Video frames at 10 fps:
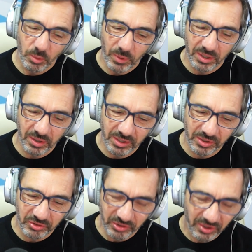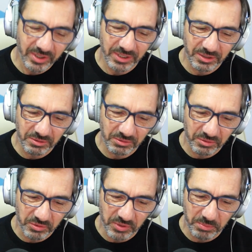Well, and a slightly
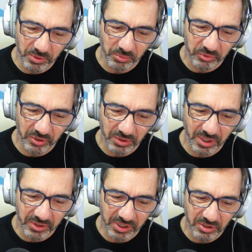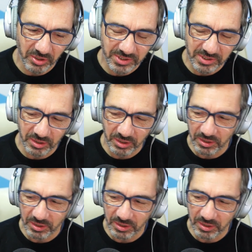grim, but also I think a nice note.